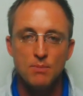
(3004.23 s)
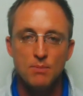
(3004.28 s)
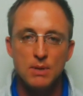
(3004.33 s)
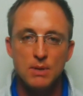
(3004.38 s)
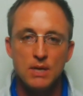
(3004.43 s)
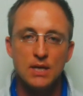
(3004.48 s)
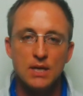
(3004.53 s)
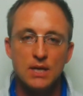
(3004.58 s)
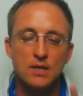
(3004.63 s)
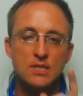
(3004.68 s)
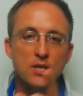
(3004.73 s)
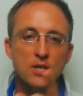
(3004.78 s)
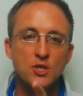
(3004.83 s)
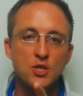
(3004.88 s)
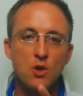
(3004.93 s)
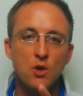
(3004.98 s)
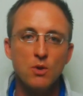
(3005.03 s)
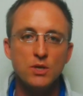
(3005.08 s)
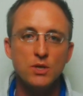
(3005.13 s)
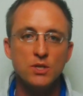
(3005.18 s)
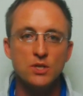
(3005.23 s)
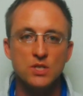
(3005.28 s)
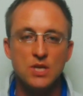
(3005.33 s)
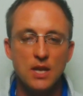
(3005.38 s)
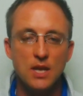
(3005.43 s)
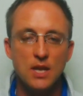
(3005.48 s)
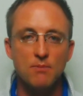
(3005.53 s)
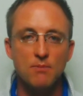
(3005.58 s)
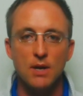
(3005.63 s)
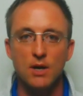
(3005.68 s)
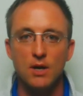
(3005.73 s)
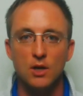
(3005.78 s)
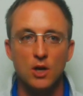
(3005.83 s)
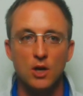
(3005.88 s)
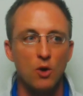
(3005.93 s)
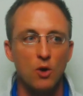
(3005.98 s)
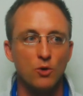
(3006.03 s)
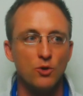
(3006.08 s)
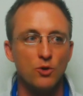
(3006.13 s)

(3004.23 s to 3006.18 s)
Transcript: Because as Joey just said a minute ago,